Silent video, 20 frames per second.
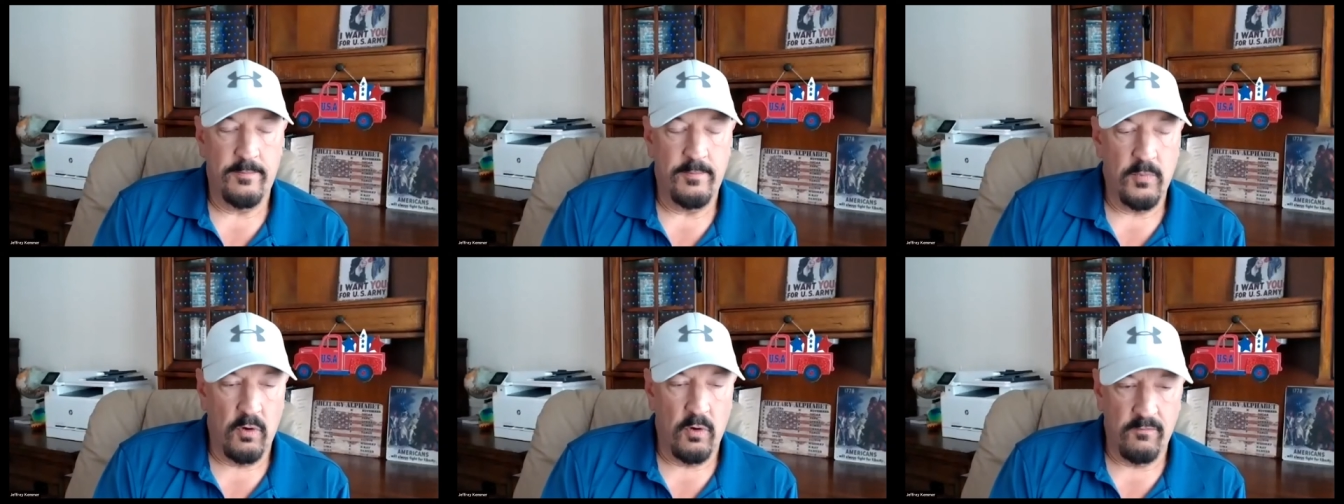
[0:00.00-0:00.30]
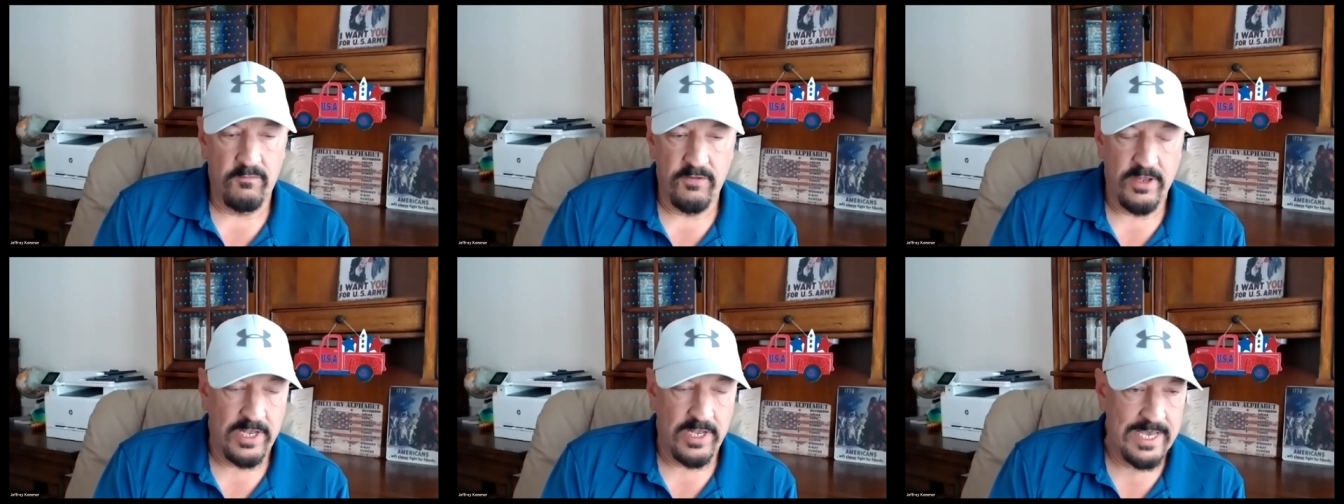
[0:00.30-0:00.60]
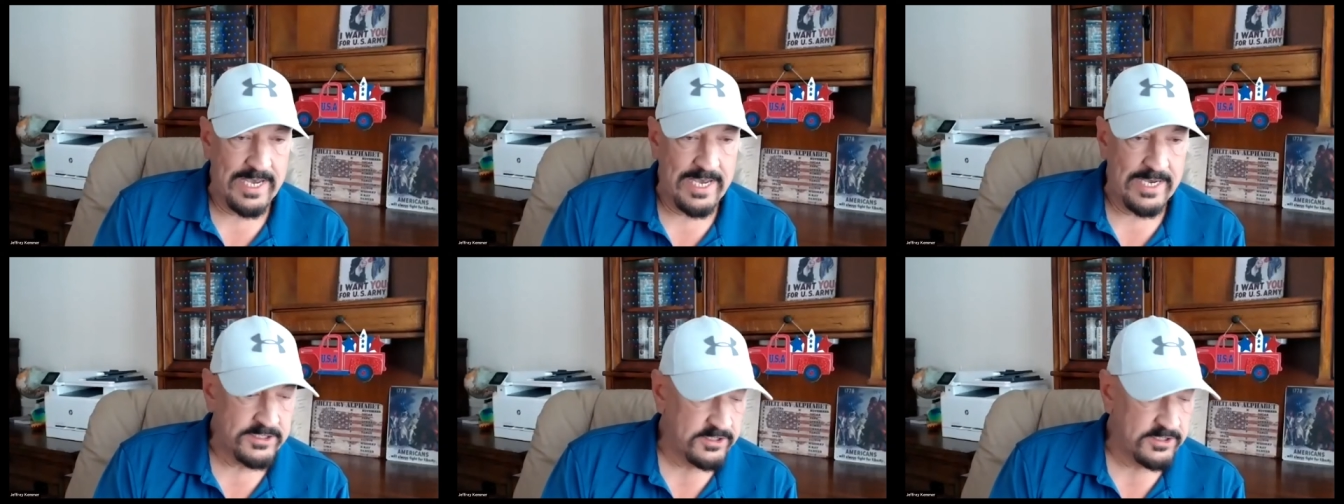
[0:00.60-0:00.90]
over the
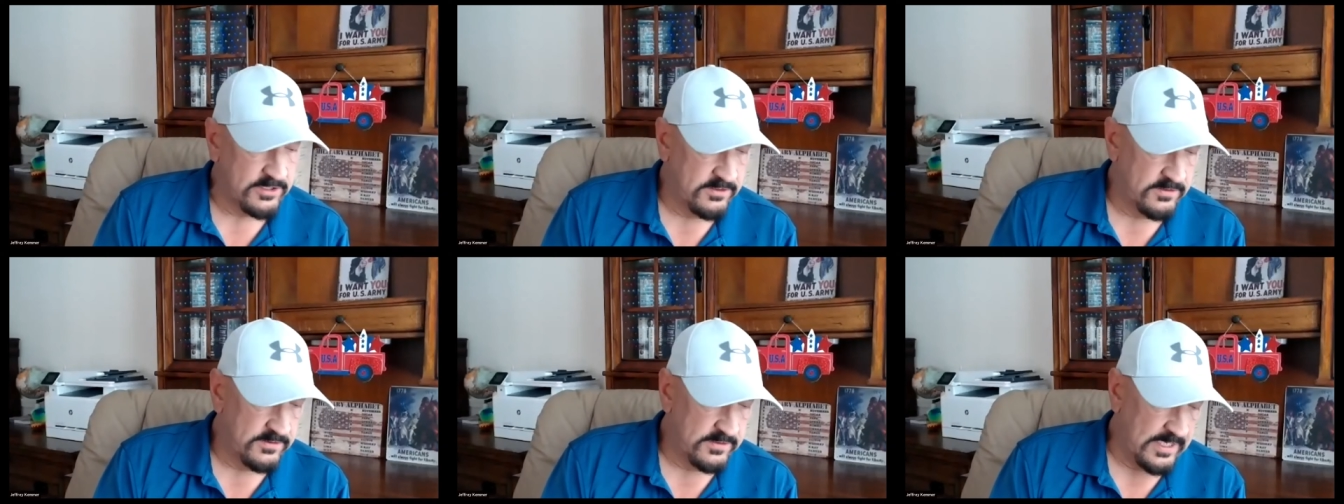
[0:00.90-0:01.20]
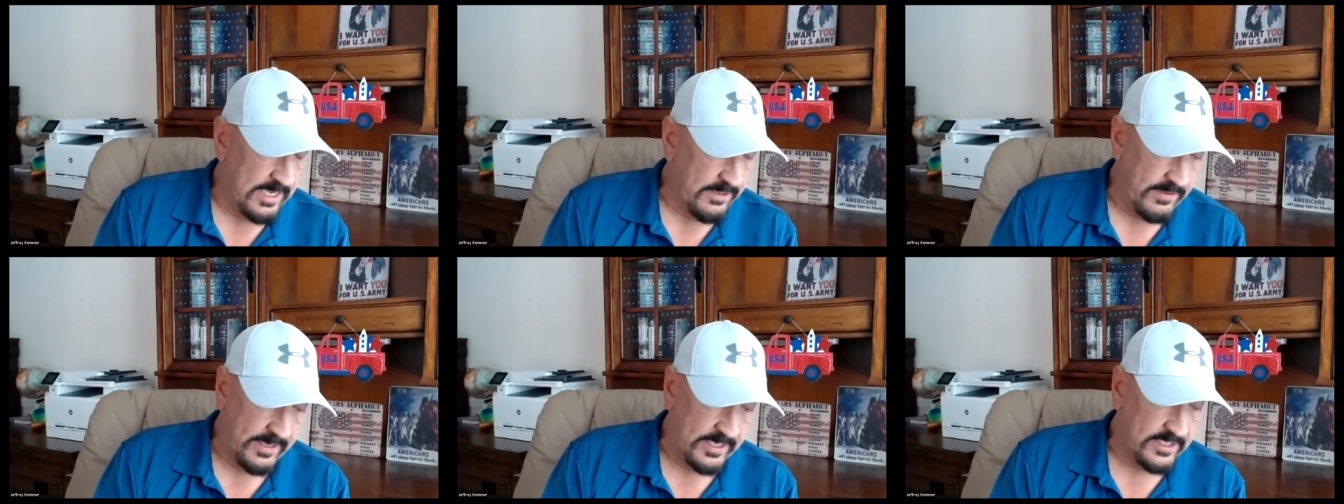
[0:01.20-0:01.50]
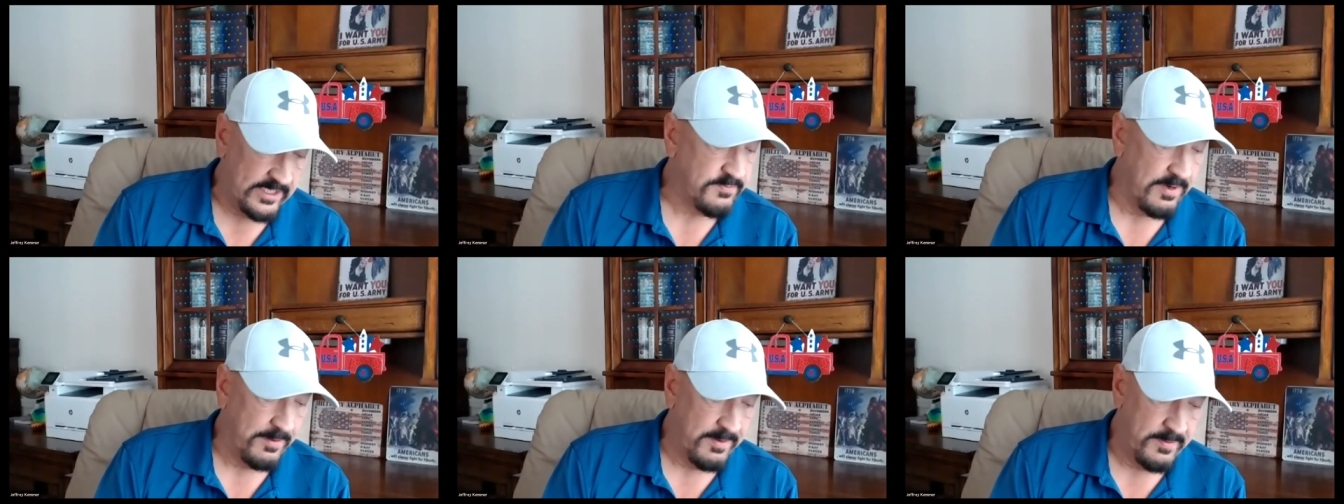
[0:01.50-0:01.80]
last, I think
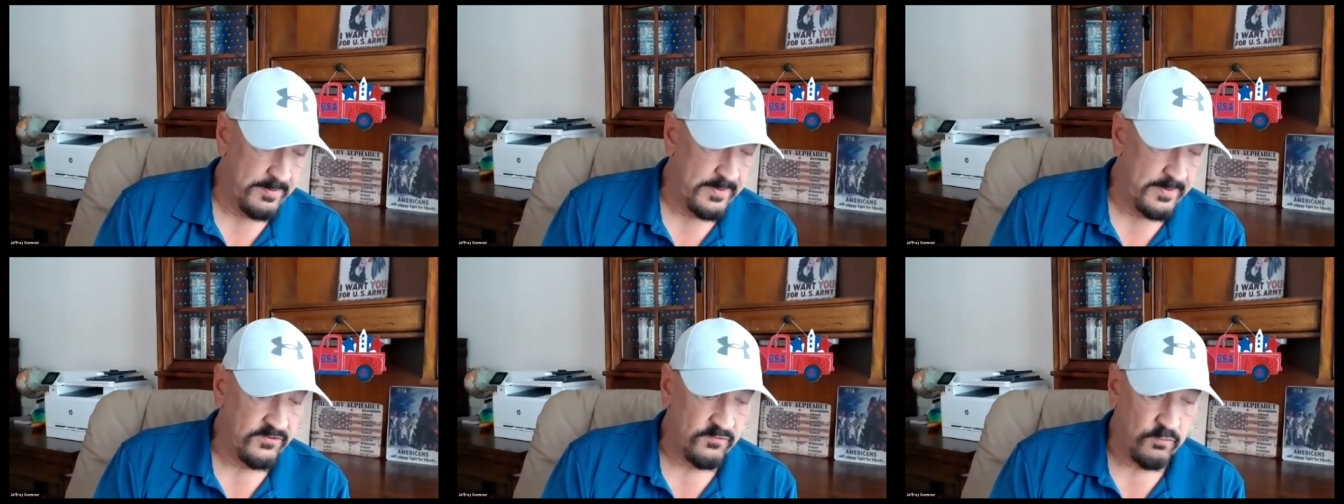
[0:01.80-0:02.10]
it's probably been